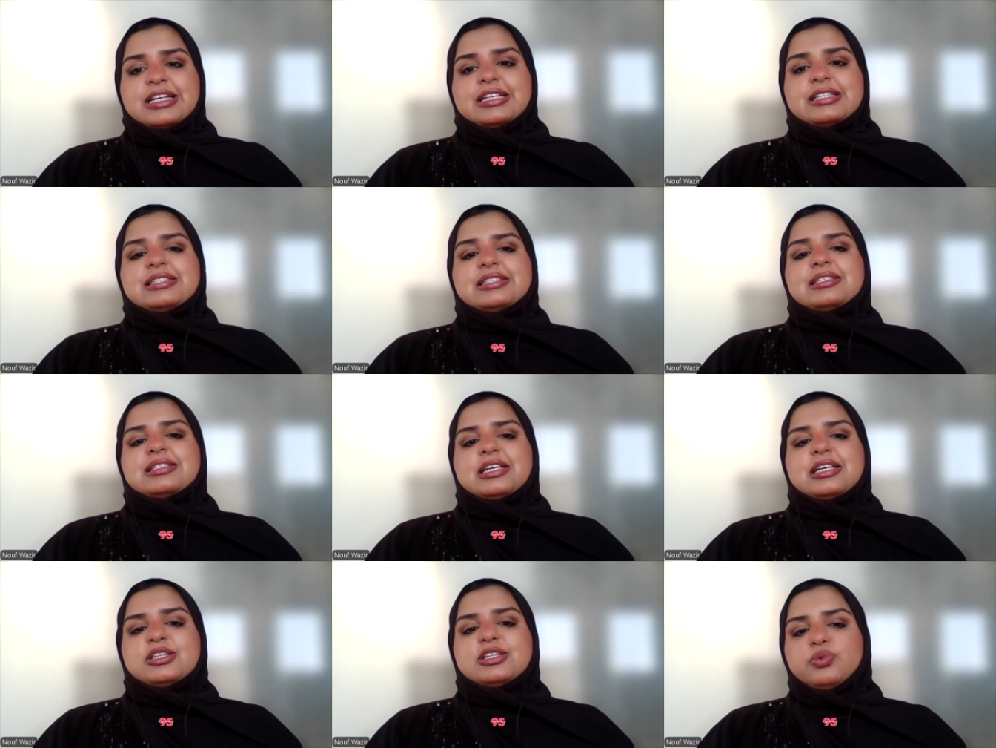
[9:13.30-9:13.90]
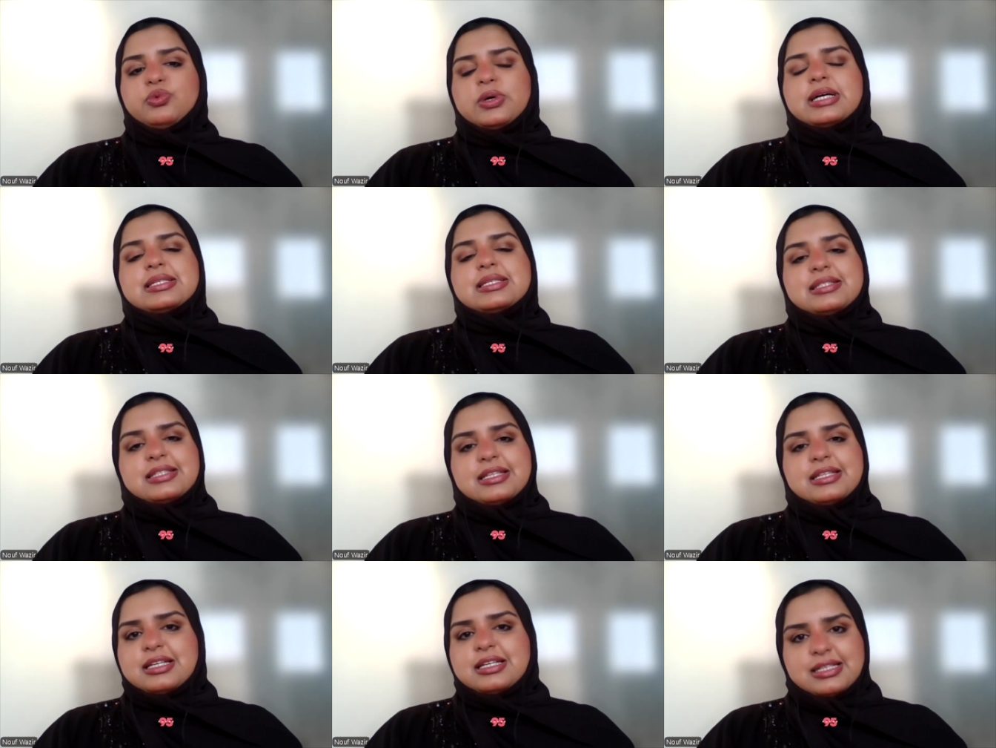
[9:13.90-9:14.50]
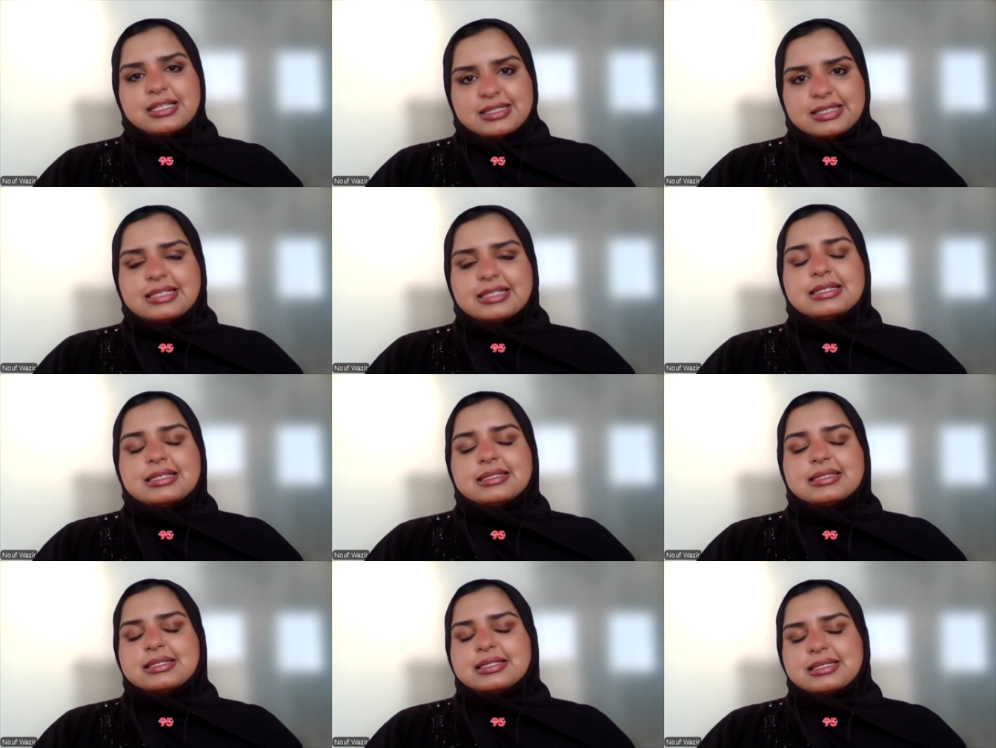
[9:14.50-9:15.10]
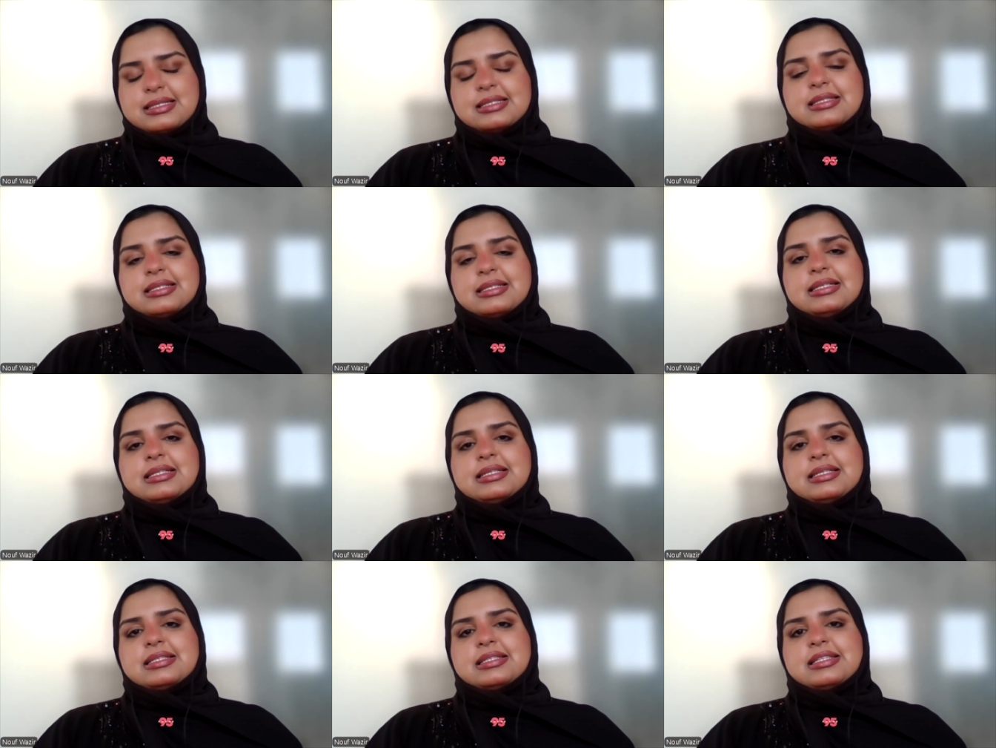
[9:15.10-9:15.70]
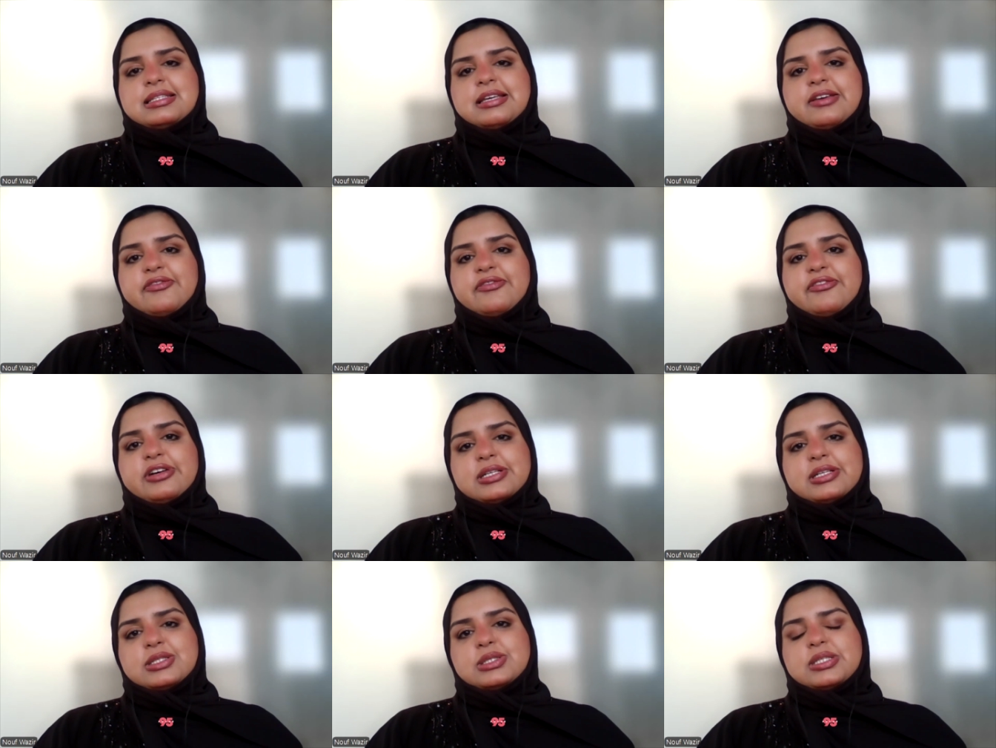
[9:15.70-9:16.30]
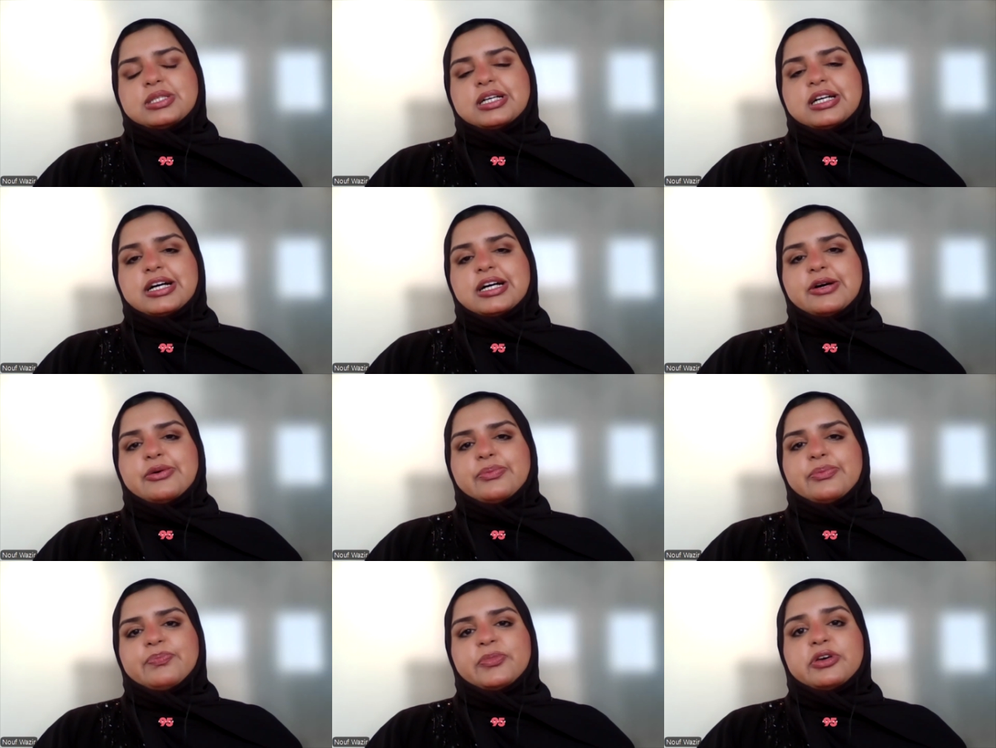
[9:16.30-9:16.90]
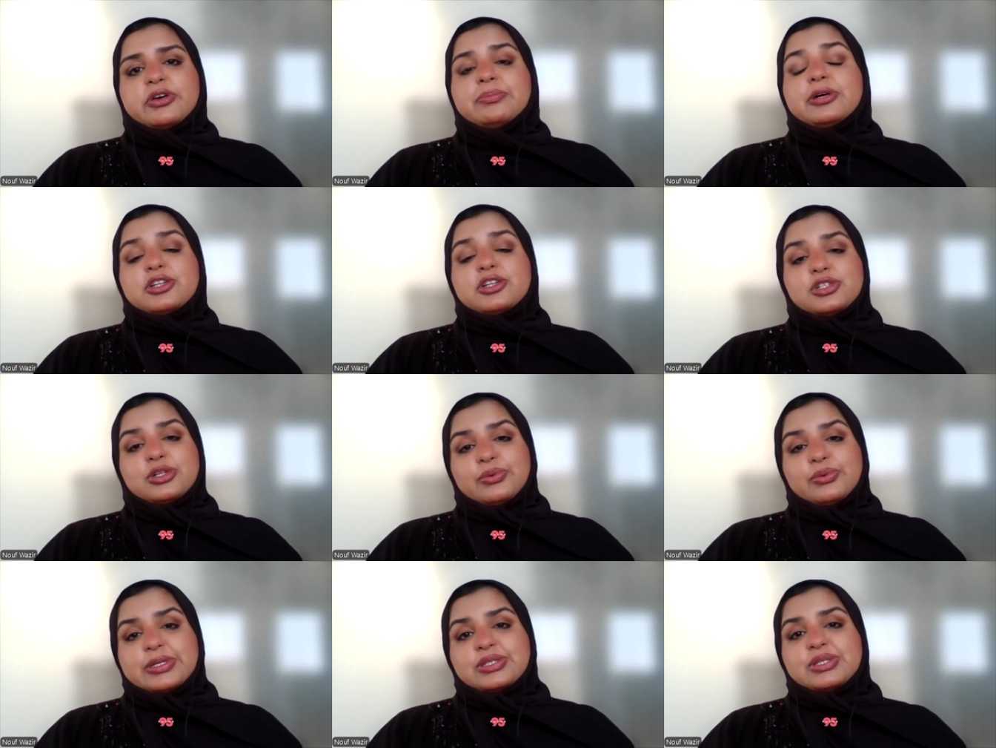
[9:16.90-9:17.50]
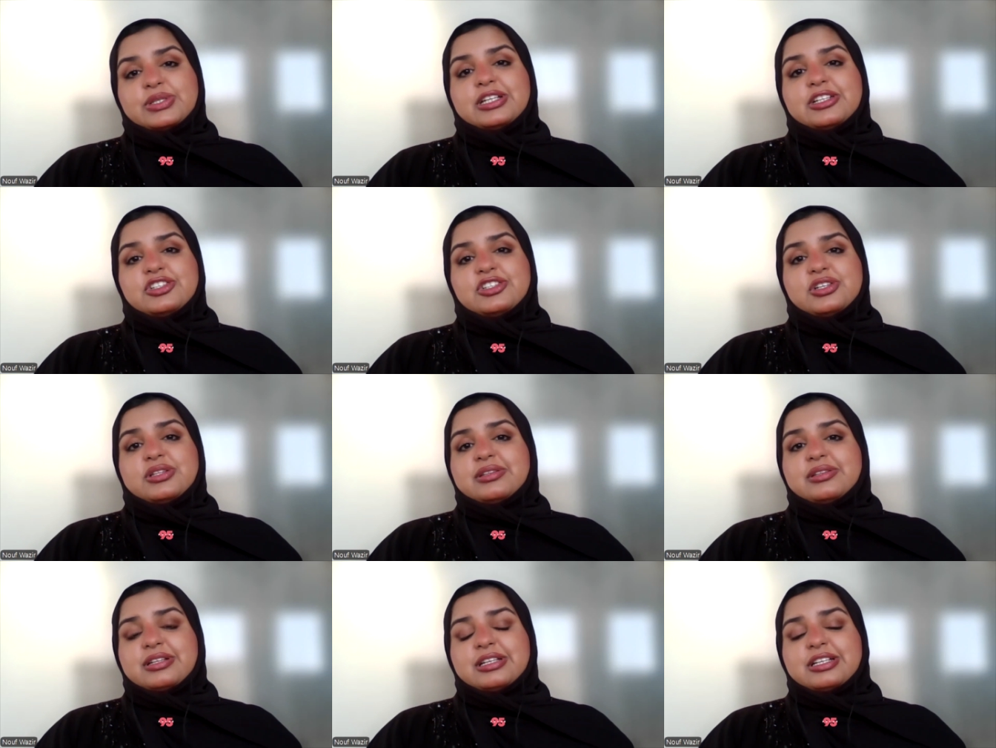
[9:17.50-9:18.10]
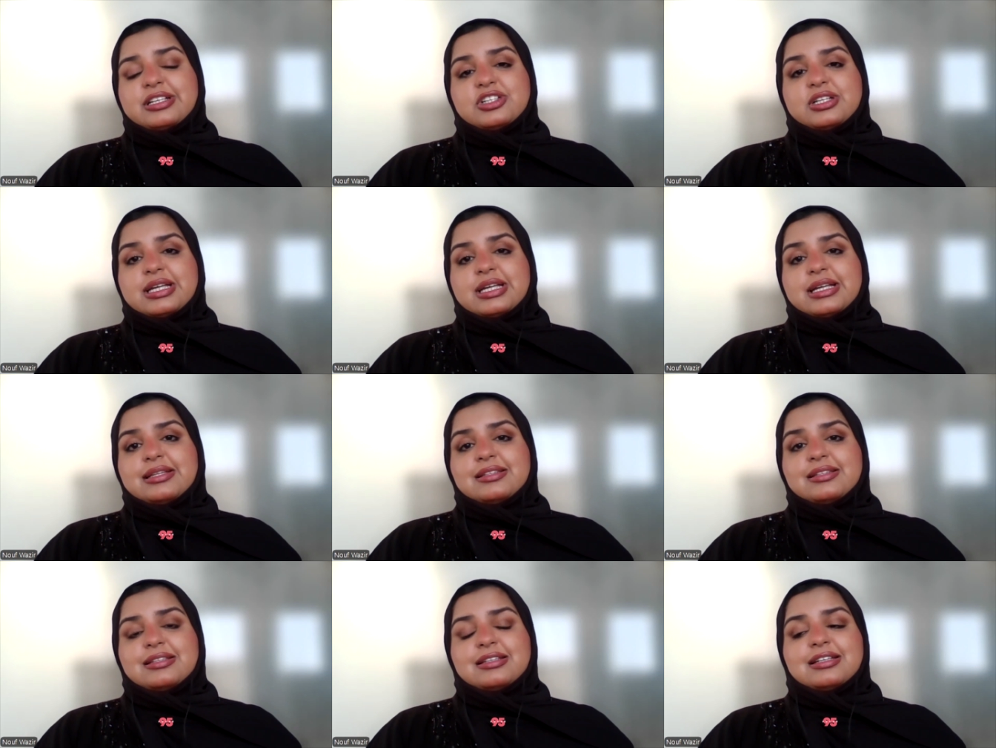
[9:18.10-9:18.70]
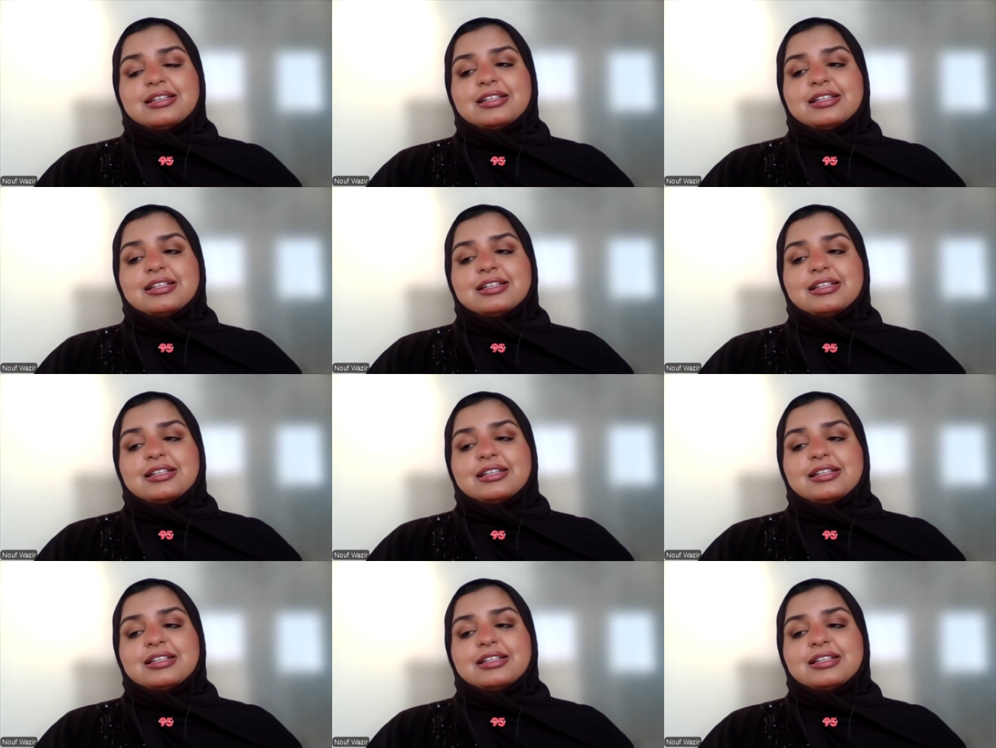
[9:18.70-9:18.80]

it's it was it is it still is the first uh, commercial waste energy in the region, and